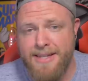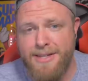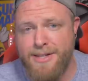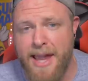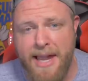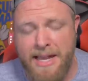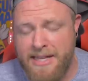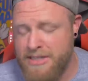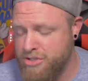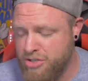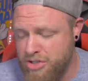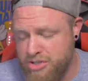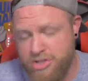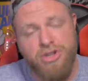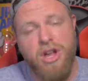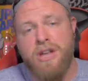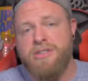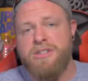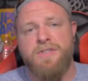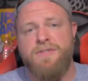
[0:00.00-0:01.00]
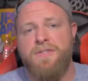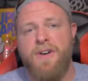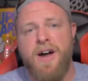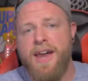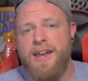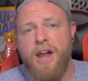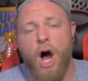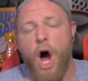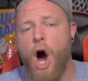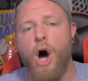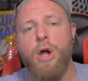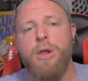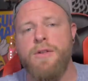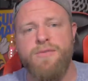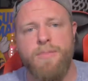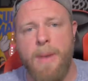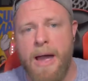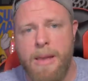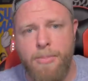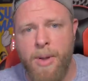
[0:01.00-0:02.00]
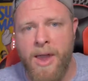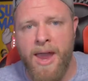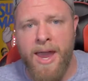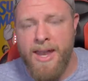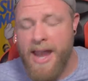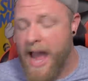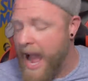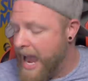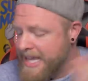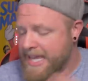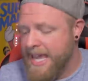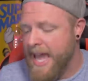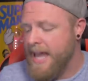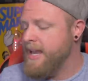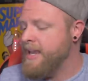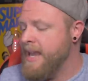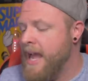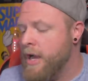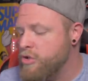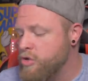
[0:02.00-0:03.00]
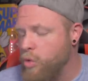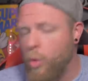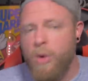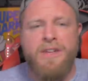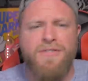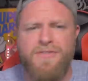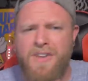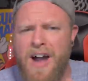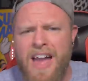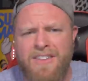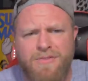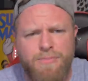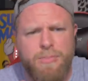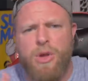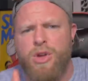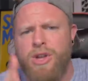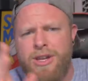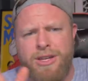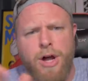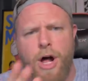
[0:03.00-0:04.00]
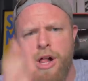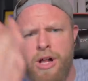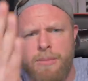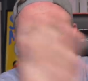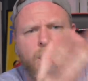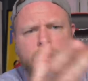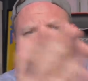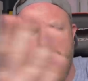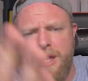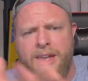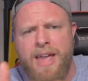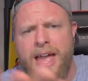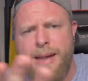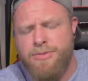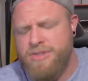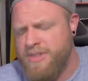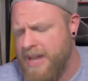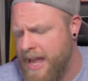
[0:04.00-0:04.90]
10 seconds just justified all of my pain. I get it now. $25 billion market cap